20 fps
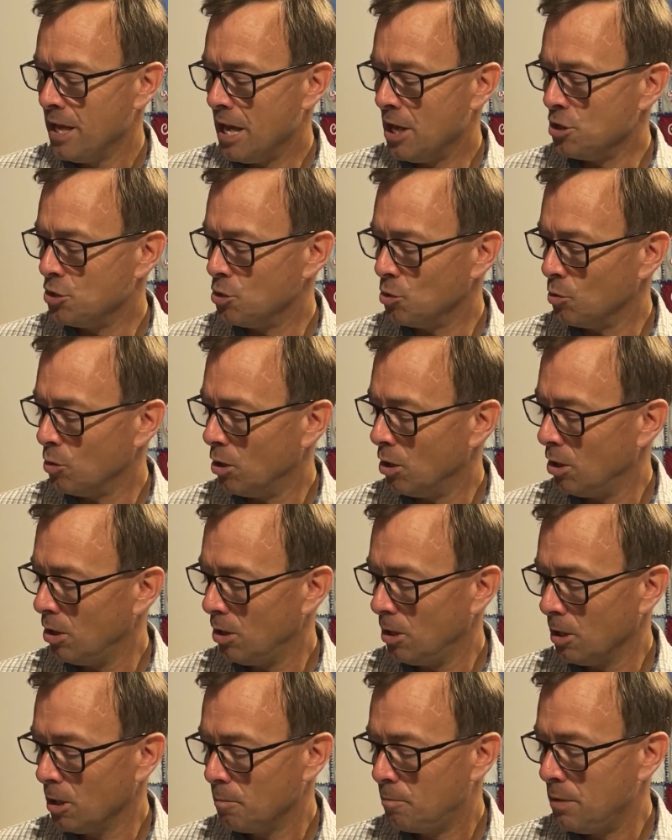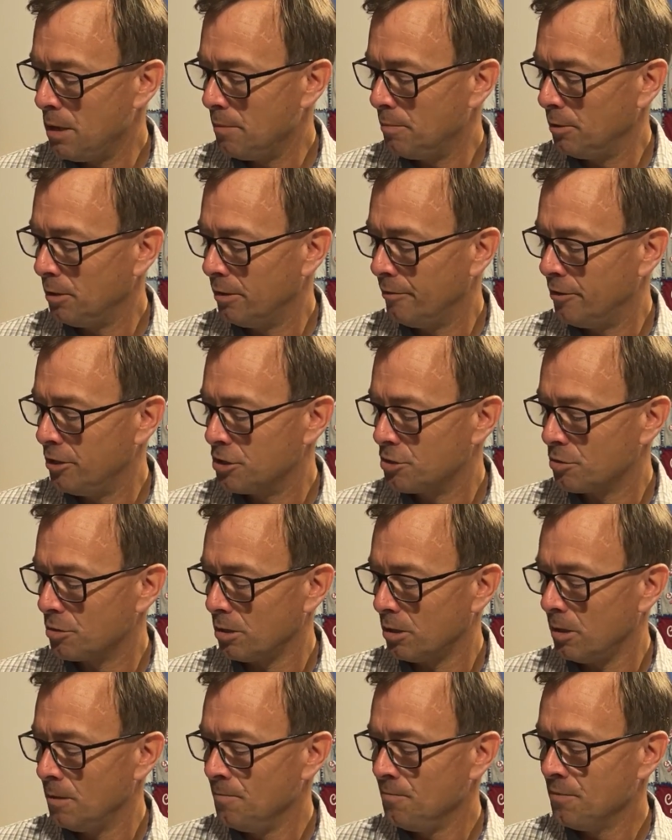and to all the people of
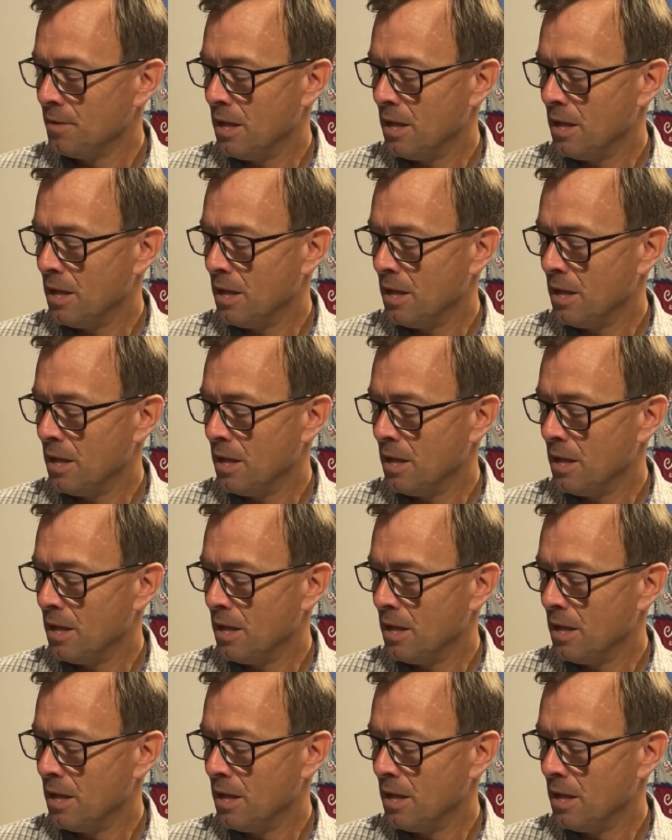Israel,